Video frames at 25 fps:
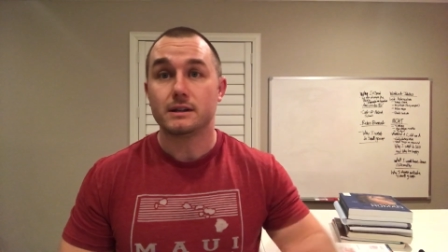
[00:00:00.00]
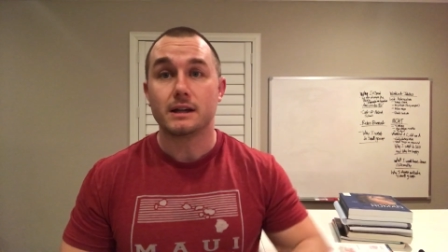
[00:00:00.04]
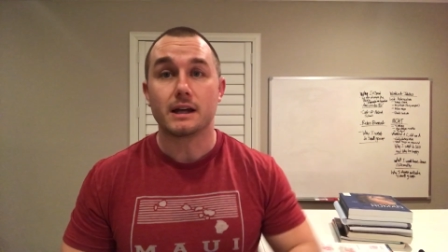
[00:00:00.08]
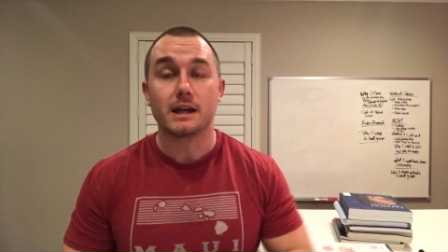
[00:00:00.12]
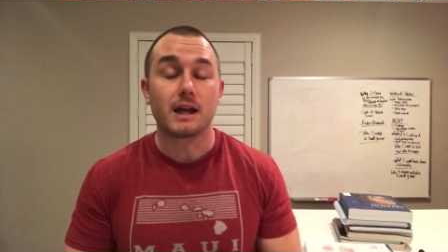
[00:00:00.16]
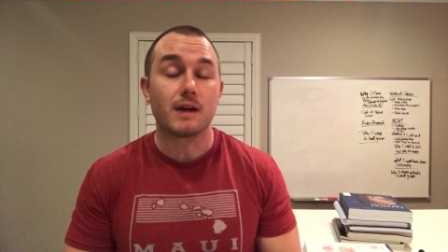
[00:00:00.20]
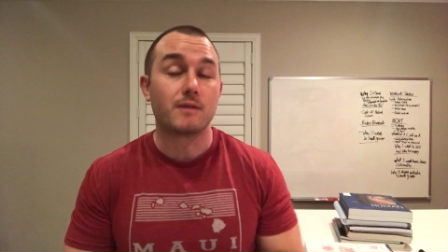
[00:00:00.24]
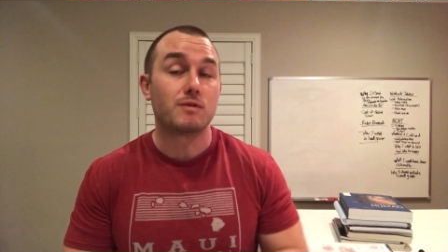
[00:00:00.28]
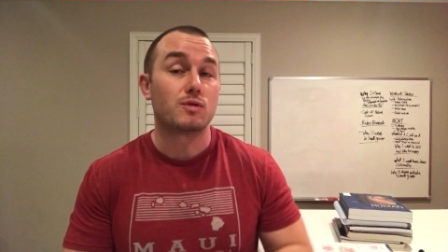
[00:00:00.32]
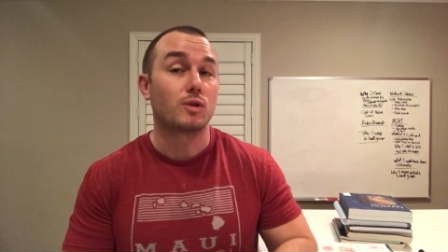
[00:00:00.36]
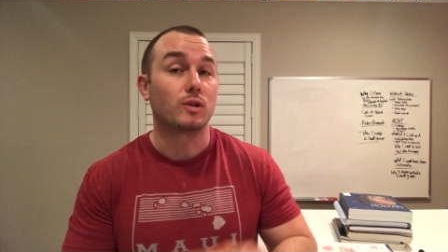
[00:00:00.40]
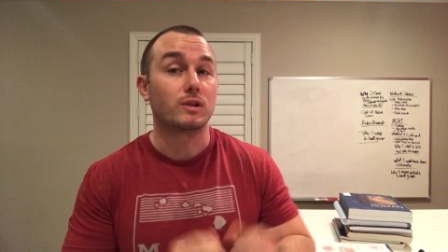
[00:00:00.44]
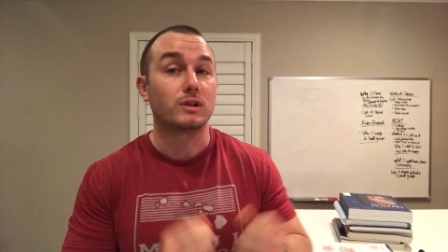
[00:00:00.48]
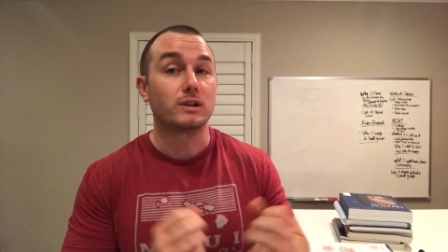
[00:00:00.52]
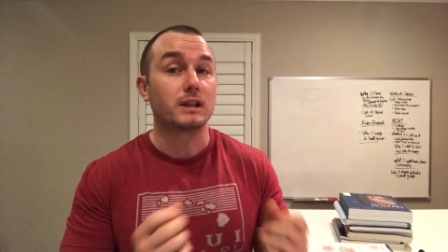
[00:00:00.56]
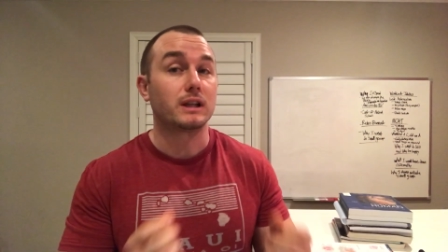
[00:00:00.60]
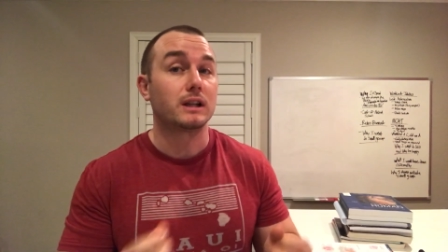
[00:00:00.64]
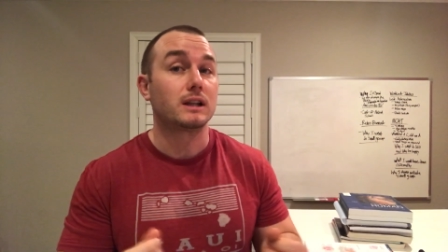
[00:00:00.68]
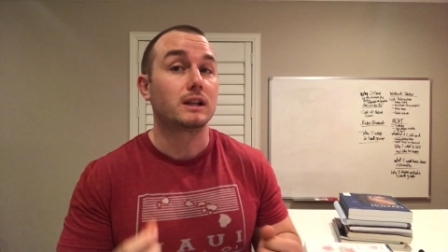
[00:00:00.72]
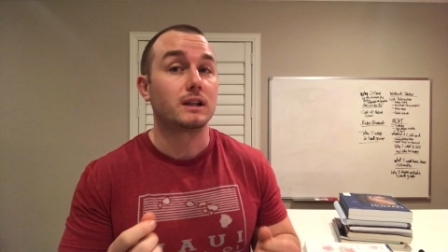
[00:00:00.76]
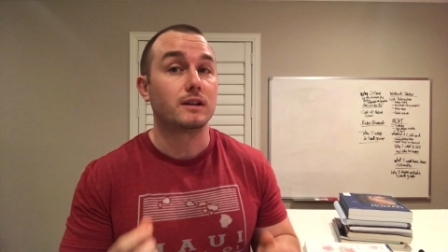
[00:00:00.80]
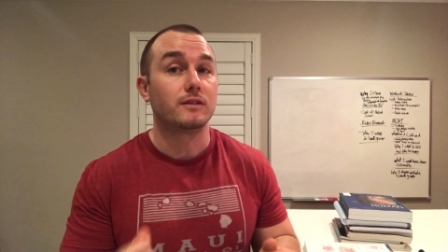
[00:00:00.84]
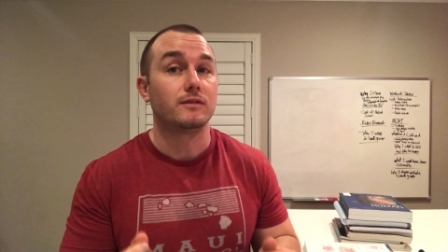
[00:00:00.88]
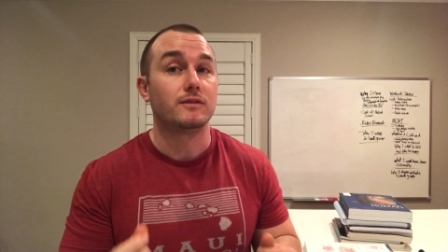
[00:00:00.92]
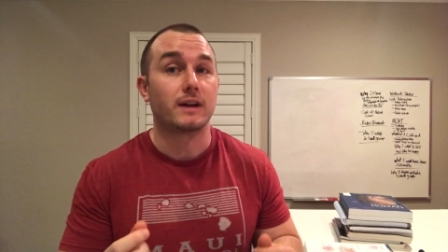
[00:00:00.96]
It gives you a
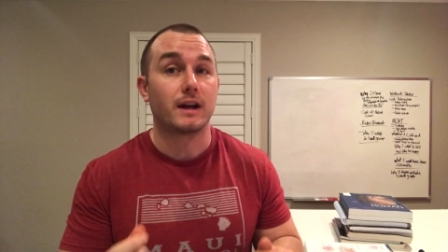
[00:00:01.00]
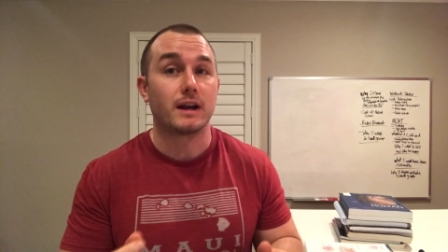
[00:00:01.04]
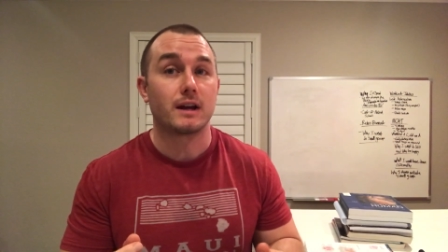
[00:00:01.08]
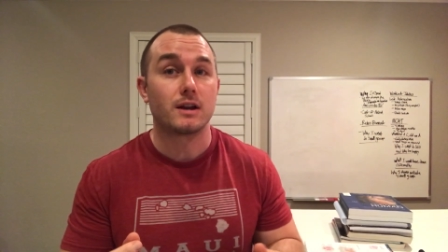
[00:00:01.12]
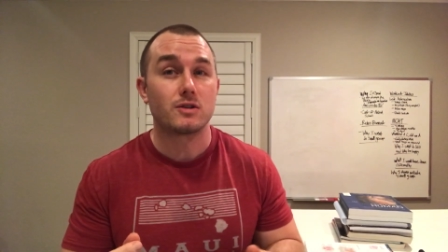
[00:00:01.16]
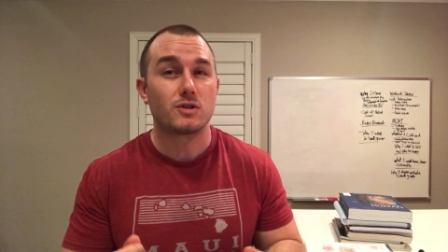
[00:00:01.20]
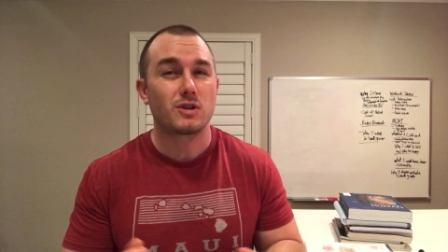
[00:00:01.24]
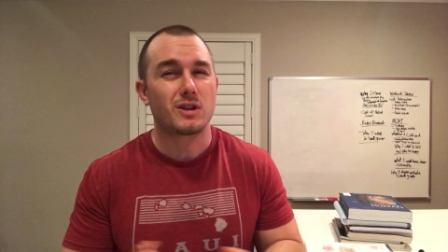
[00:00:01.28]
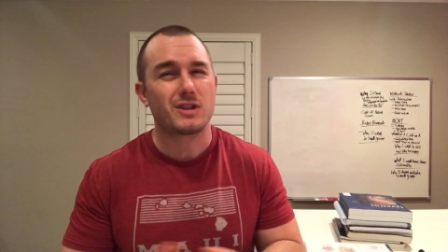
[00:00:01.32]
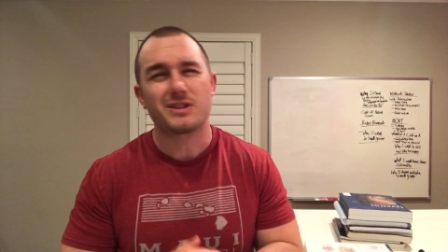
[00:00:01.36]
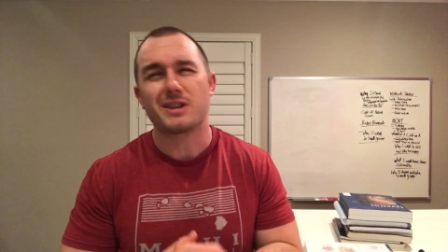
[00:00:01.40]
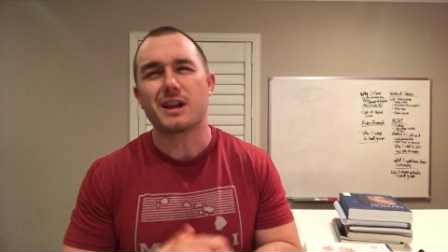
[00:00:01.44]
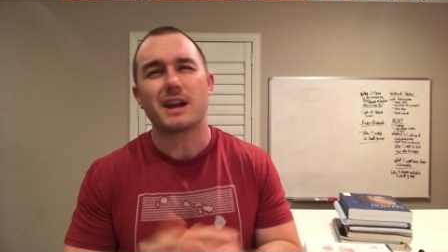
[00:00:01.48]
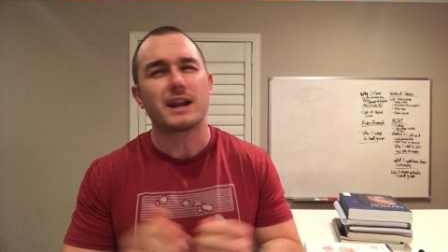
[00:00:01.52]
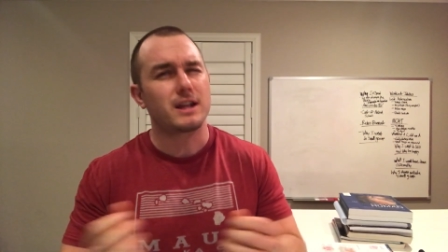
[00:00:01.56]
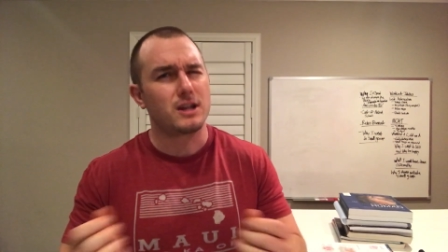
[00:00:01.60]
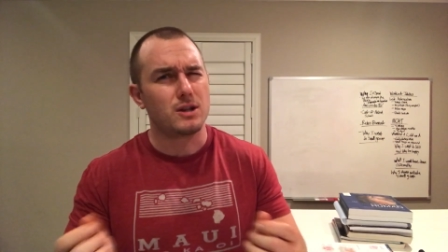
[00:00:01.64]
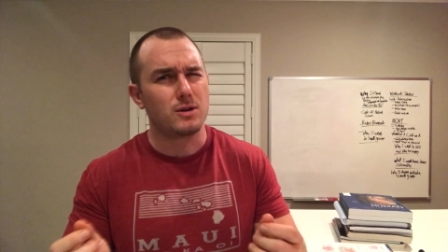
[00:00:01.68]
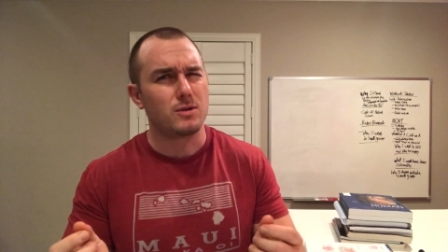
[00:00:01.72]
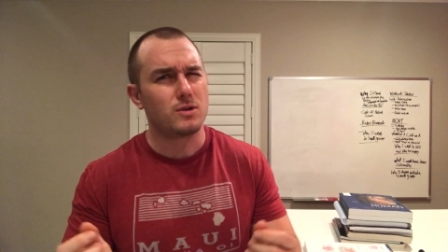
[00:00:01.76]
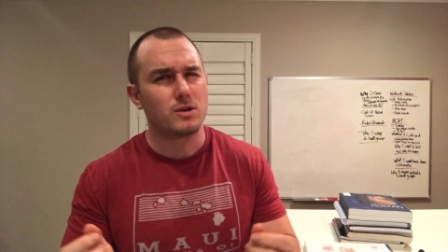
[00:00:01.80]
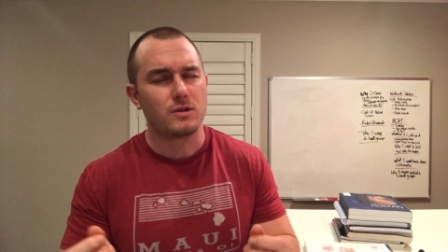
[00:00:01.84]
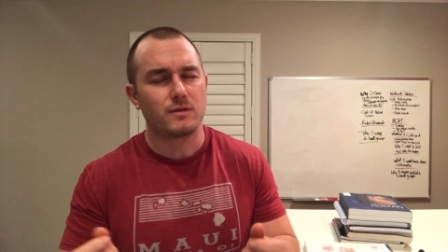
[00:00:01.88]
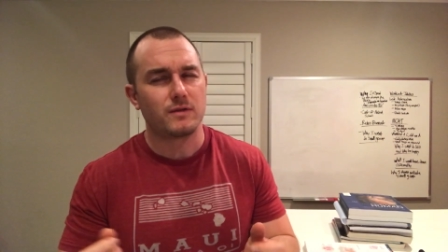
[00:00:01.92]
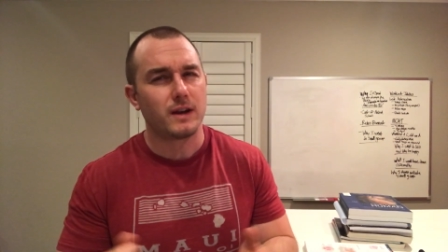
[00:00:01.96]
little advantage. It's not a
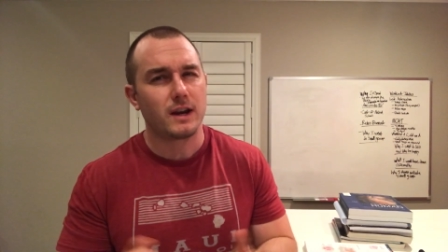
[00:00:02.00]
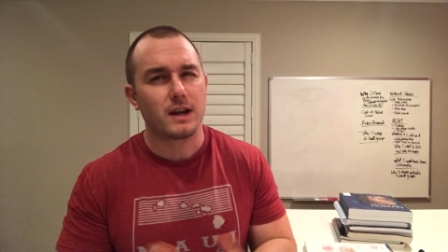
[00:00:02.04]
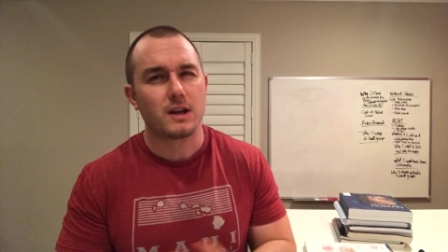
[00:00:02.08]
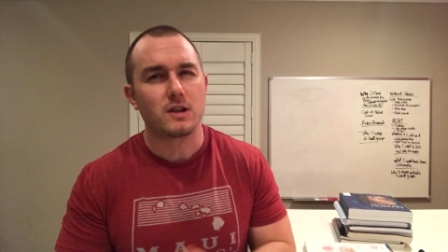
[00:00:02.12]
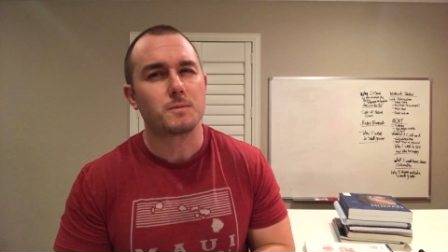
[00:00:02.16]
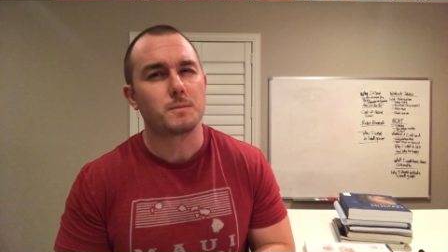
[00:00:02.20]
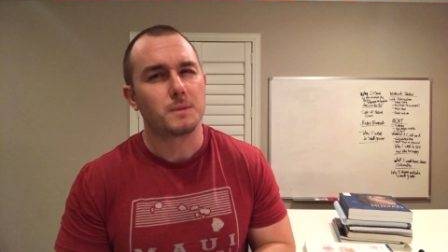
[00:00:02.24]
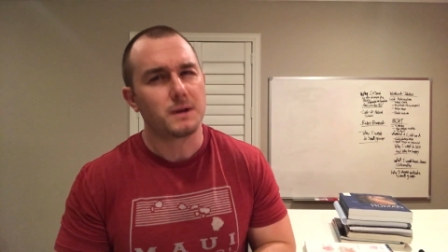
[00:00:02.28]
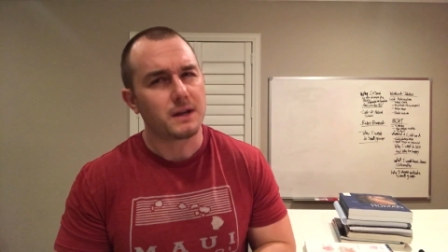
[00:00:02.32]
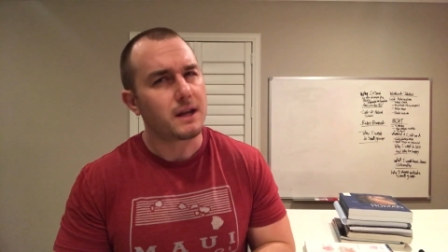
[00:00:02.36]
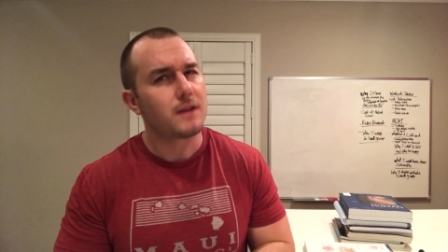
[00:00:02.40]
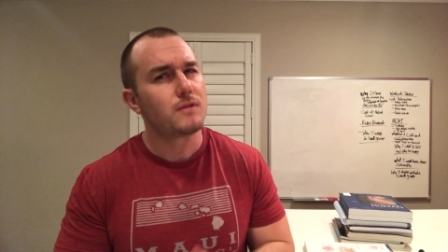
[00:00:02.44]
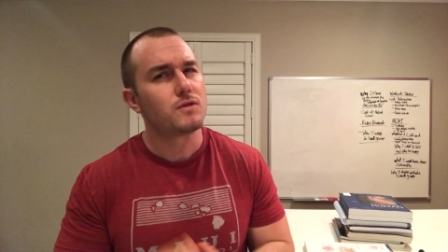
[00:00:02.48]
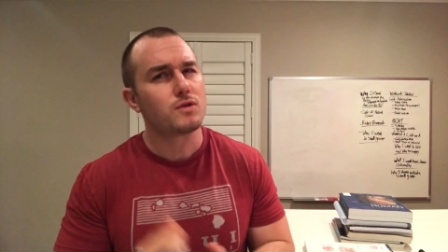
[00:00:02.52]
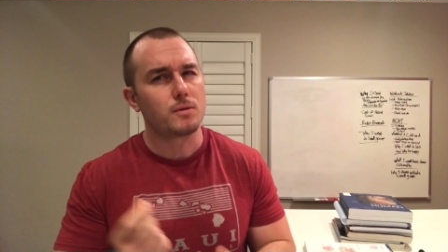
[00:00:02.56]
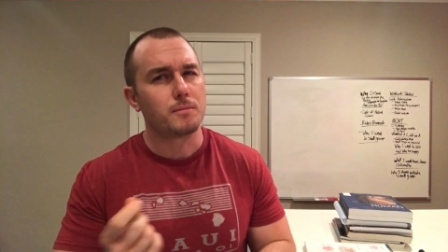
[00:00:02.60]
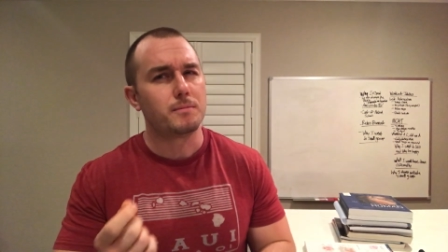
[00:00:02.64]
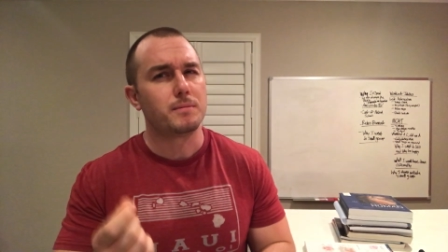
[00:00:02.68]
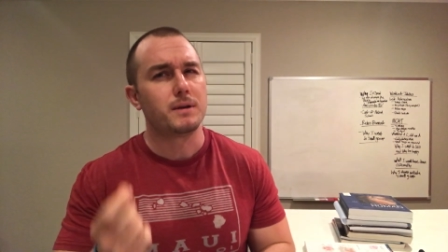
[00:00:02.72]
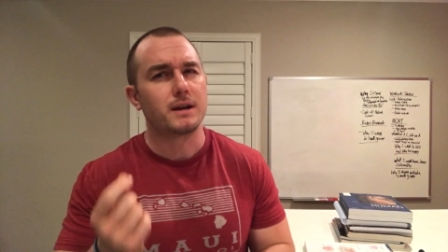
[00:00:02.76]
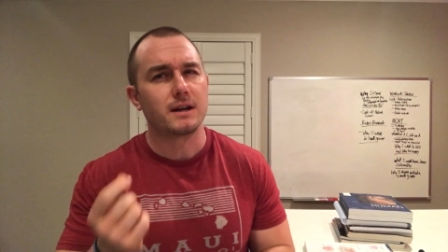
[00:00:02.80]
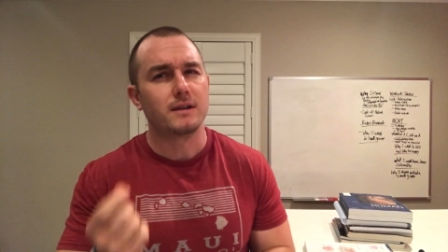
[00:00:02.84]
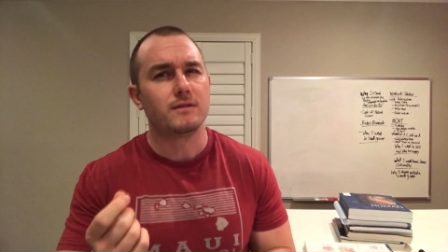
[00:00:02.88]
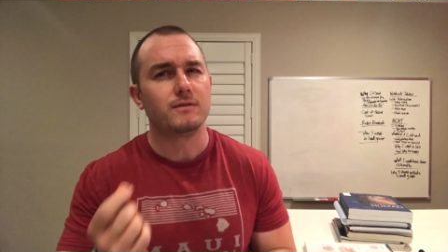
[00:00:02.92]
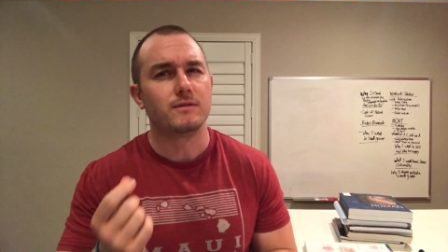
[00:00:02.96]
huge advantage, but it gives you a
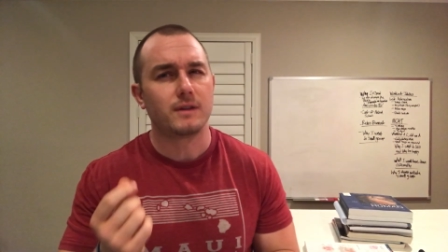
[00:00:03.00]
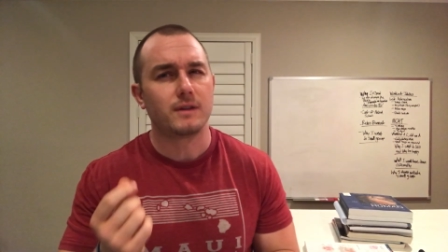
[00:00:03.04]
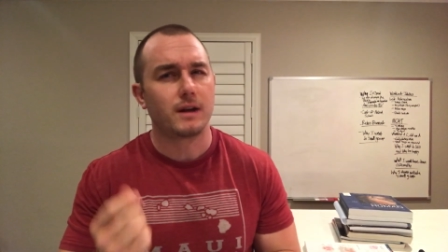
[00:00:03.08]
big,